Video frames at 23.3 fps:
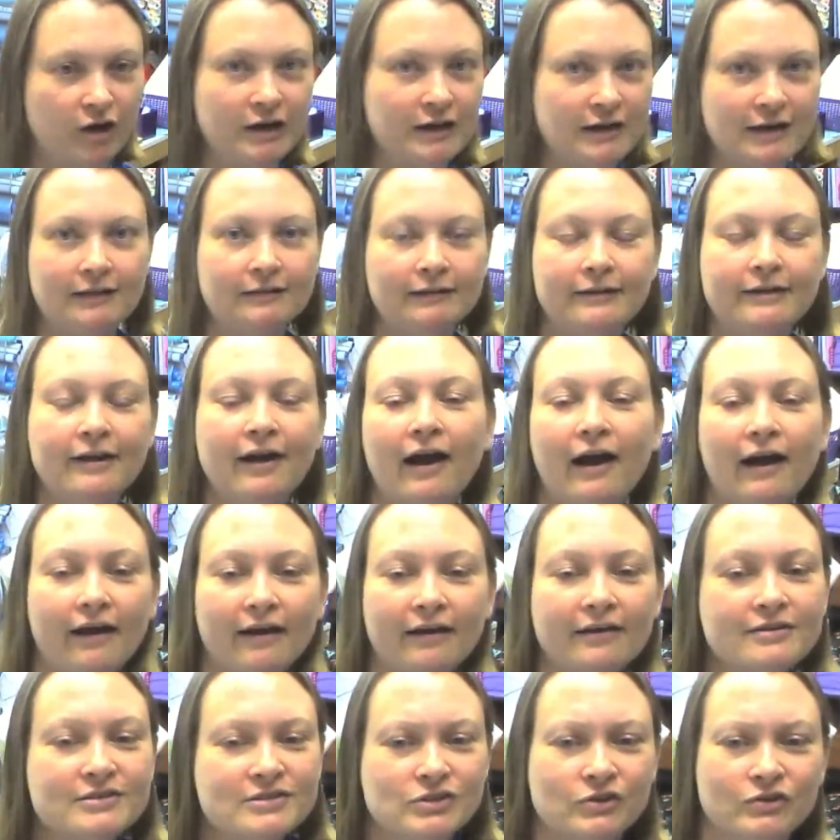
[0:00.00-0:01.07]
frighteningly
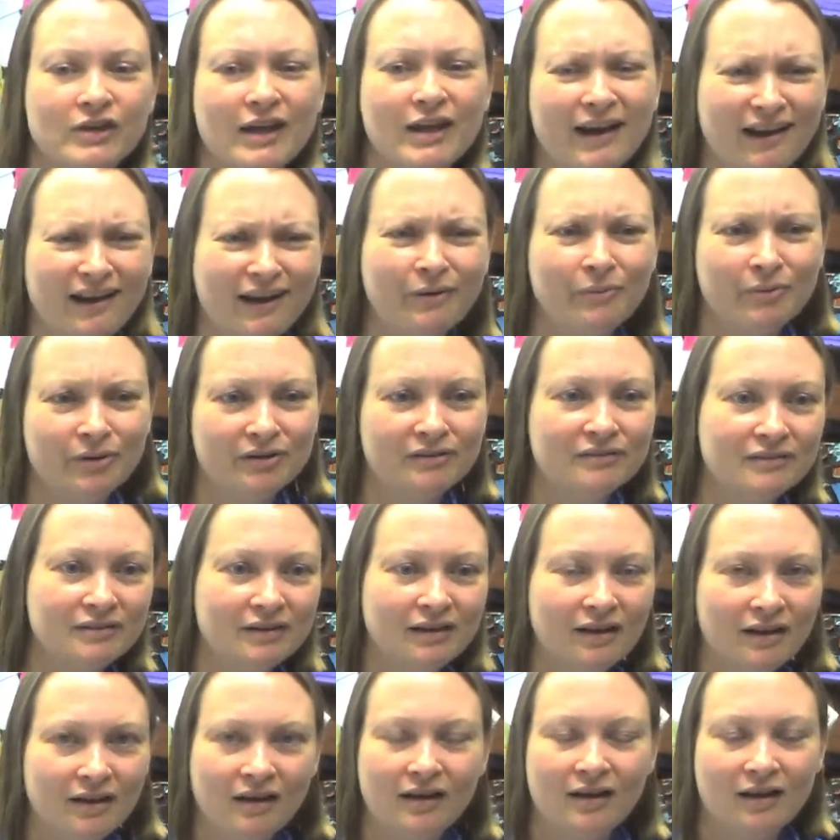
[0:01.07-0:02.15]
high. So yeah,
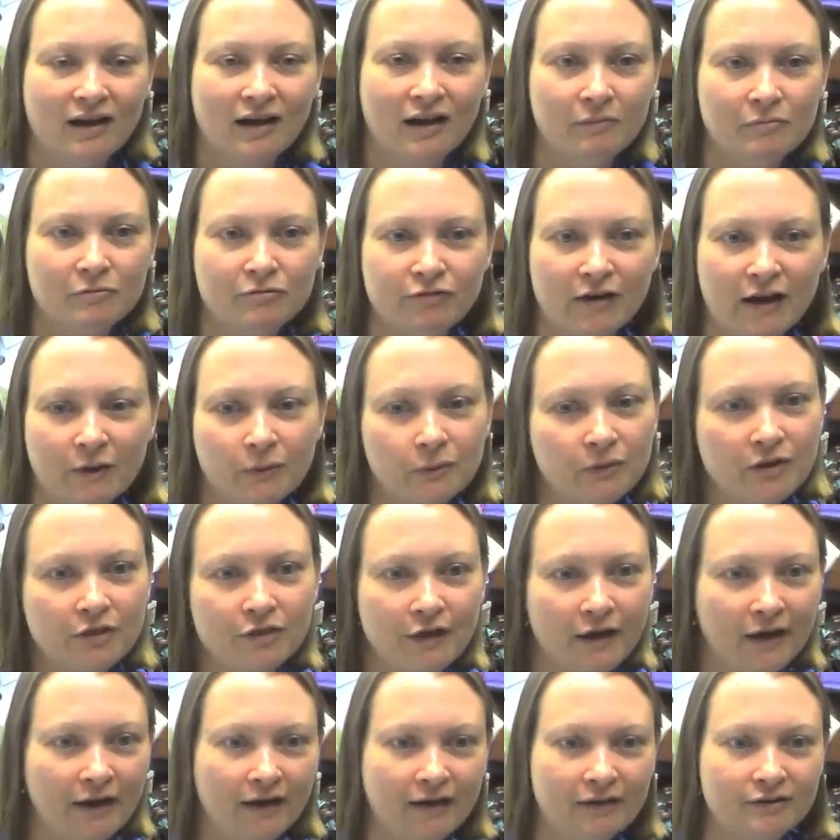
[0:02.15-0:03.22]
I'm fine
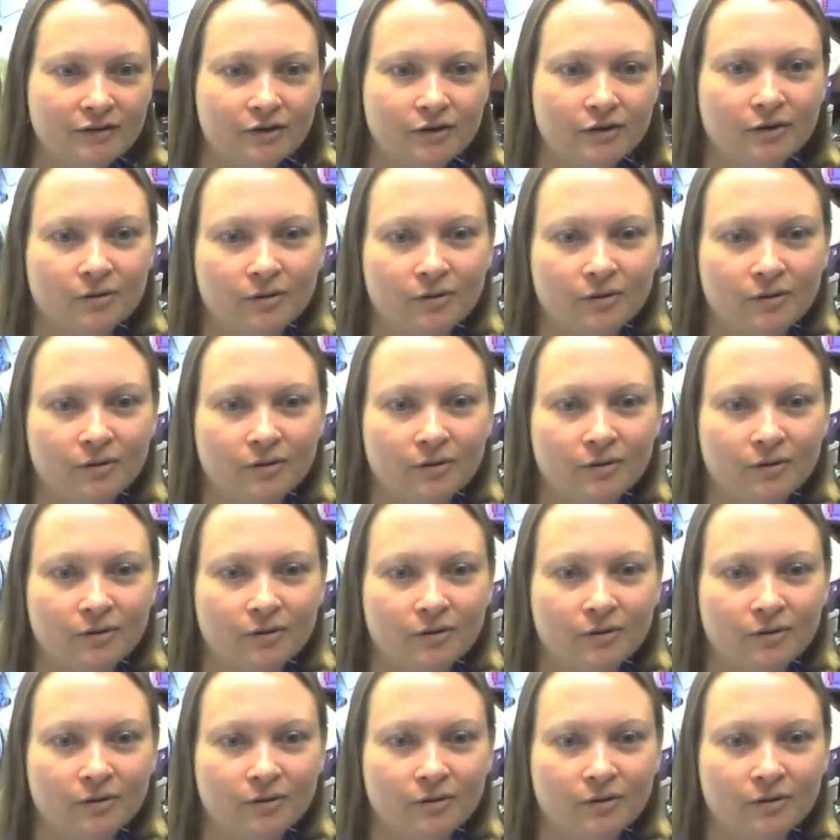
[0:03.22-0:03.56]
with that,